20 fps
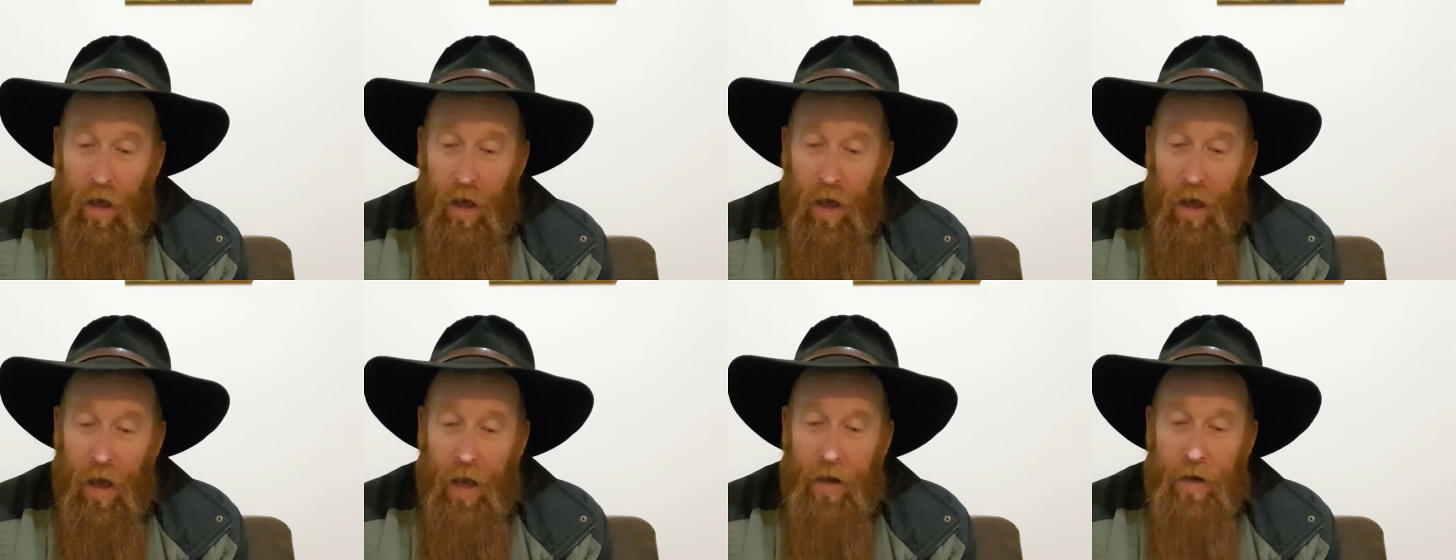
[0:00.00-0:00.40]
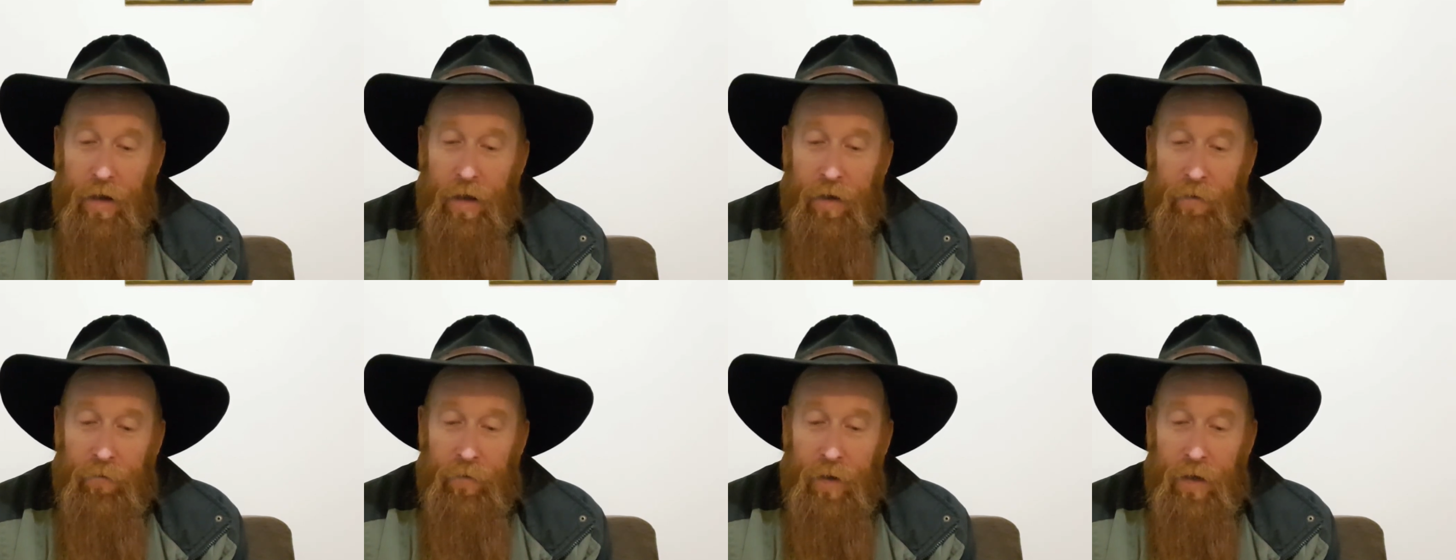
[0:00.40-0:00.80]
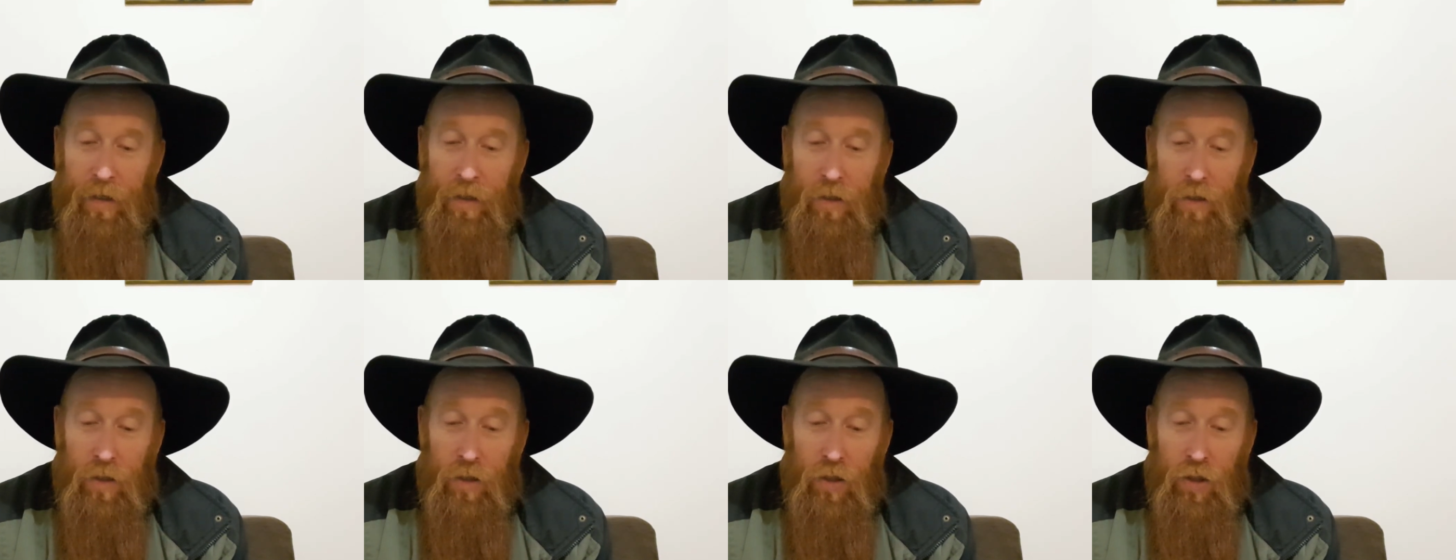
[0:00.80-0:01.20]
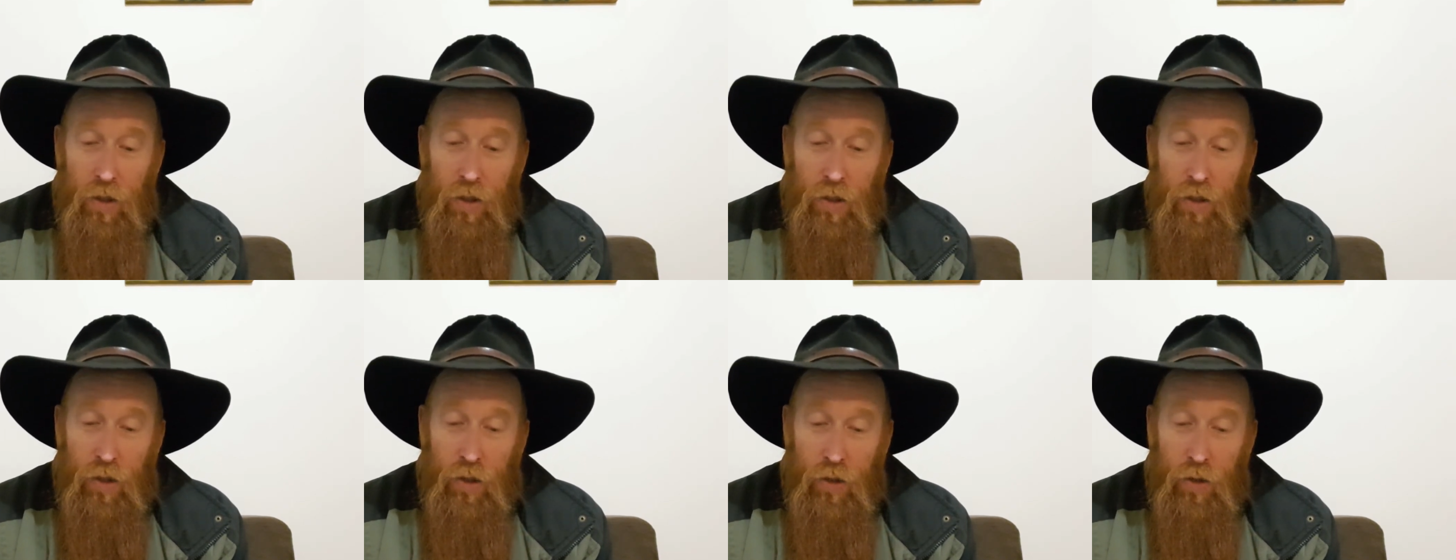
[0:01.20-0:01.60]
And if he
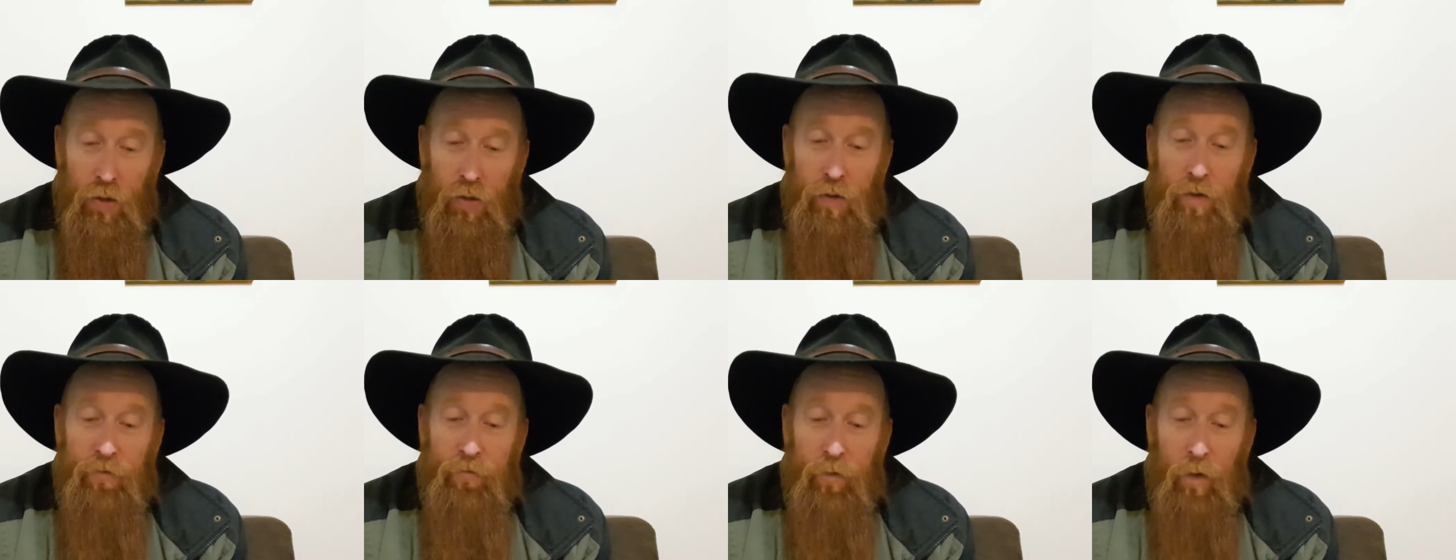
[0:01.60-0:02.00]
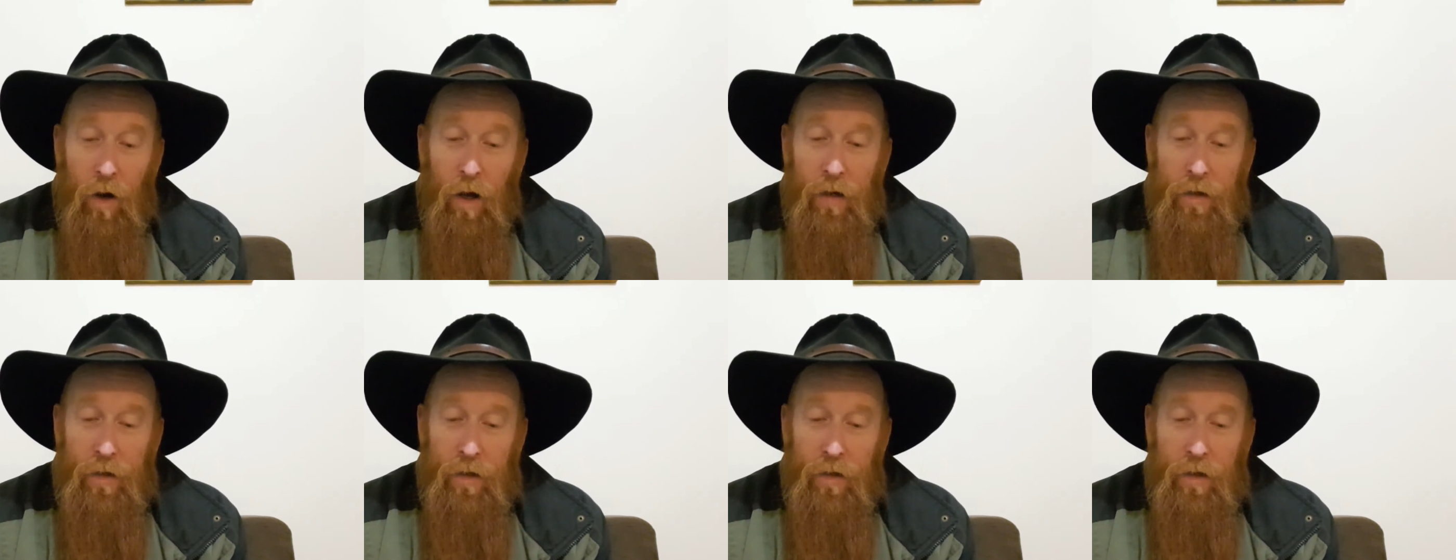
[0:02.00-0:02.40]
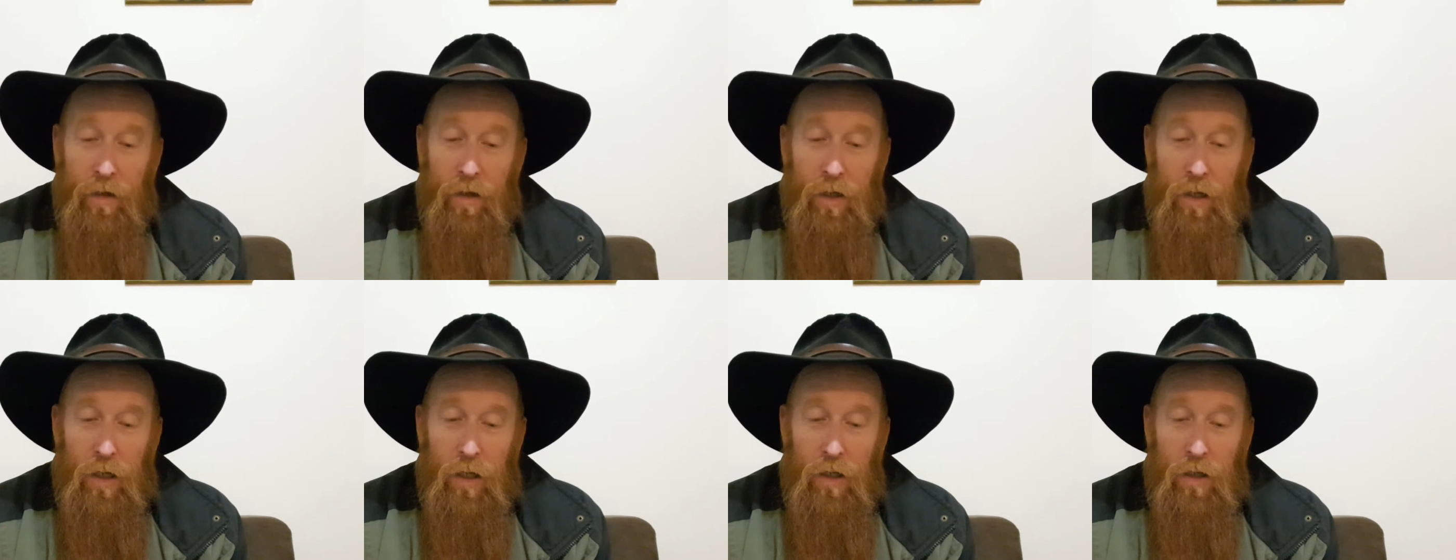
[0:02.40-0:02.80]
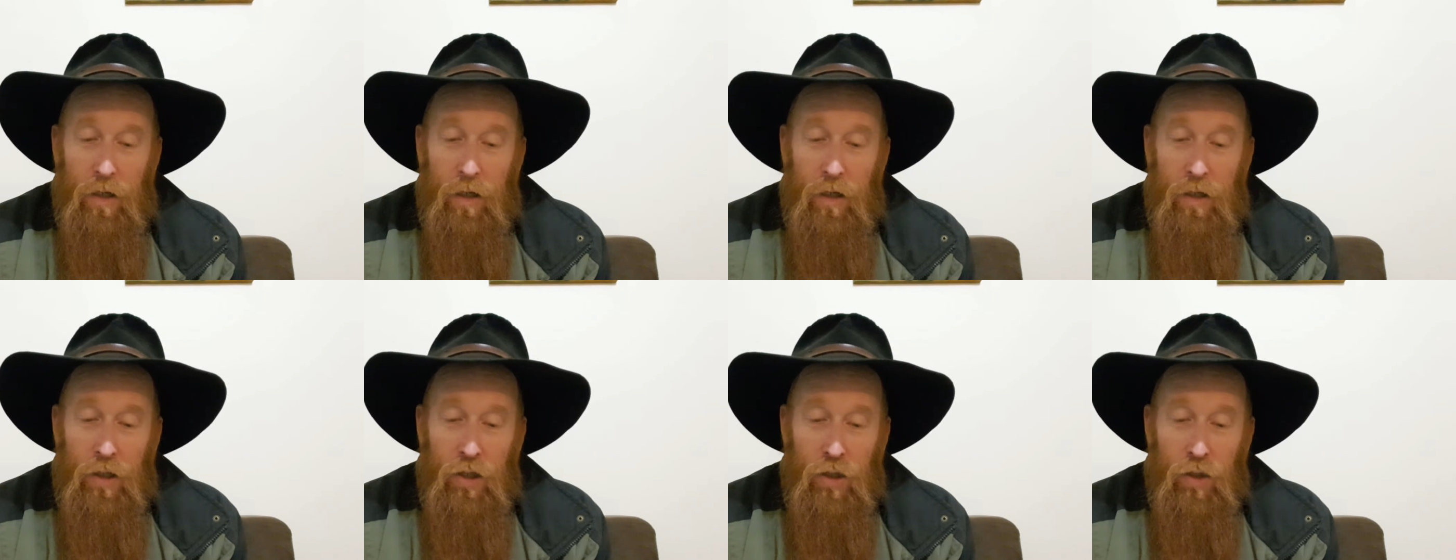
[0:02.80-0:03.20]
should find it,
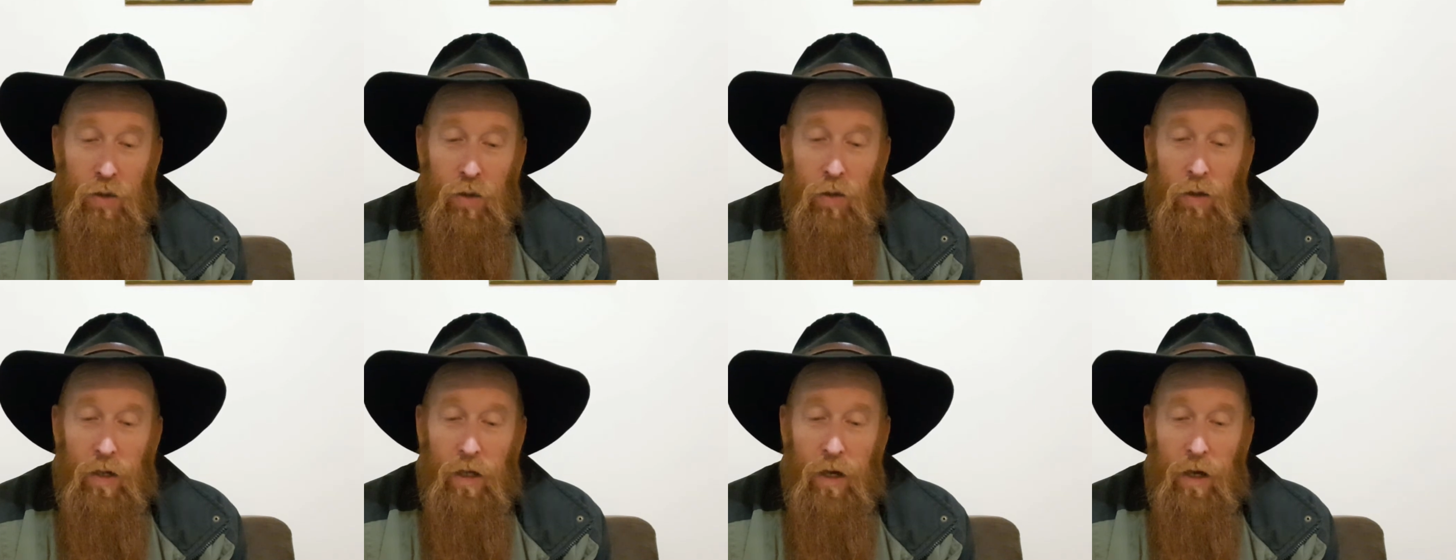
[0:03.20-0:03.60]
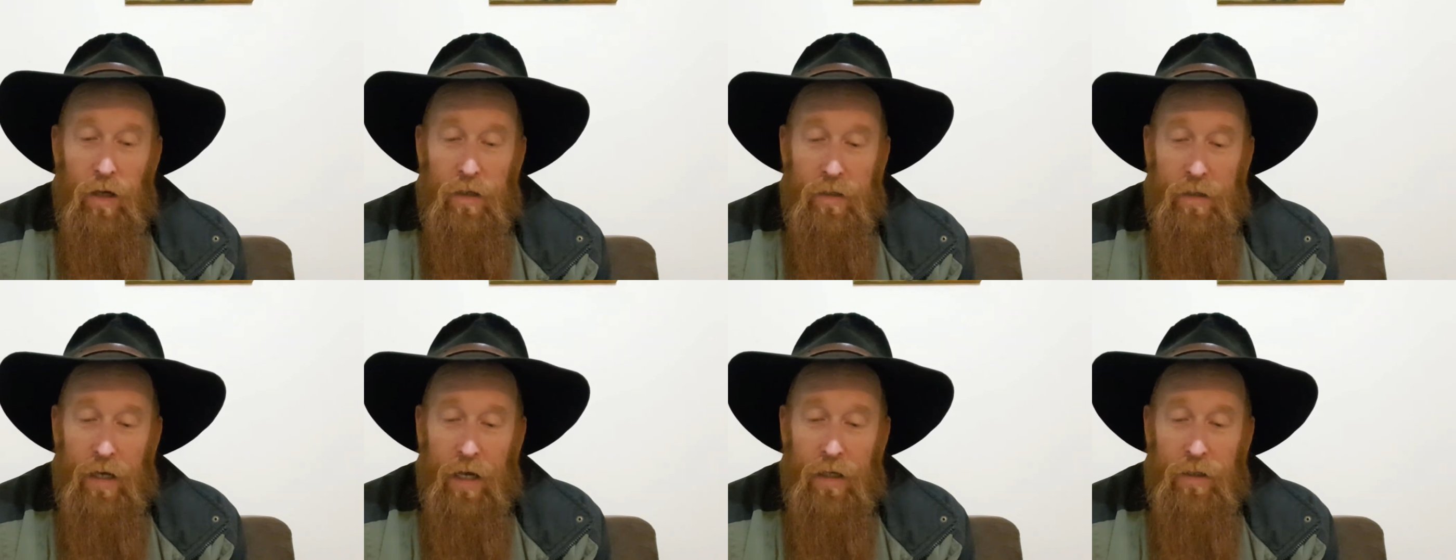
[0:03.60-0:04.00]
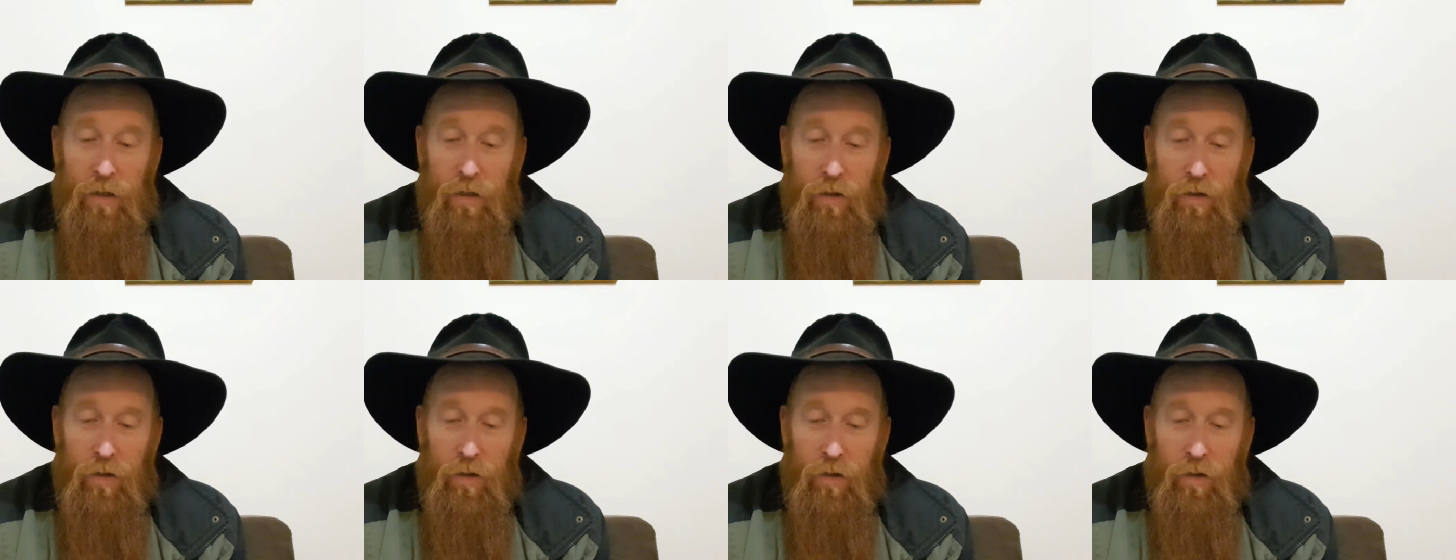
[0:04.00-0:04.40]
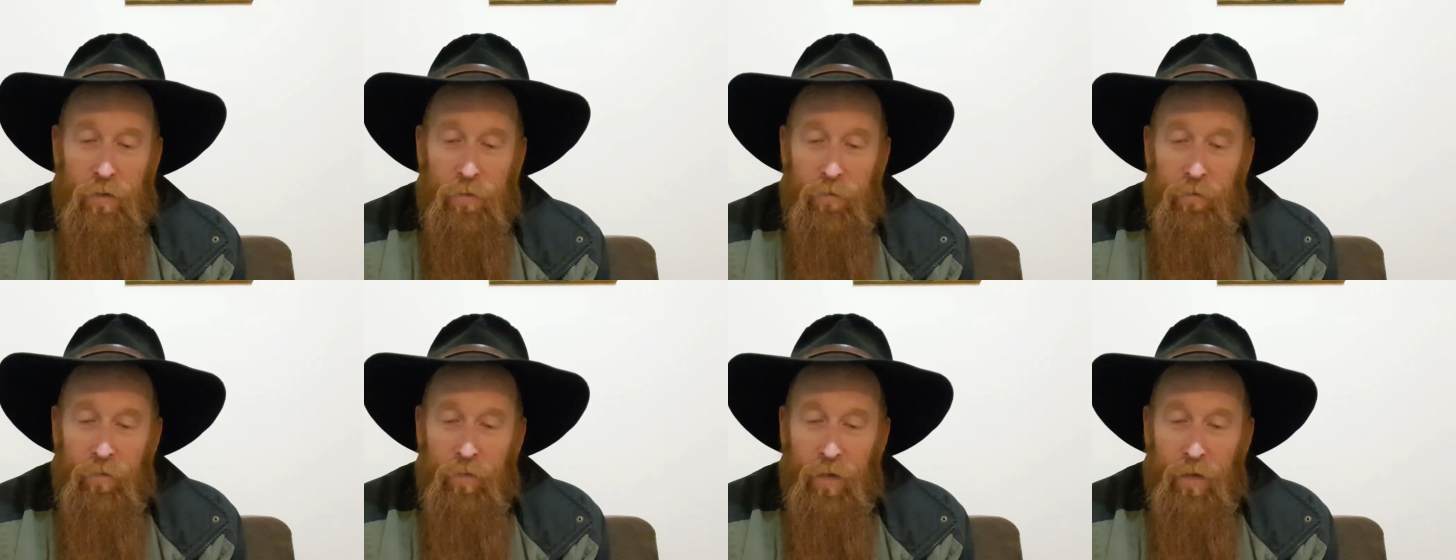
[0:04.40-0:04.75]
surely I say to you,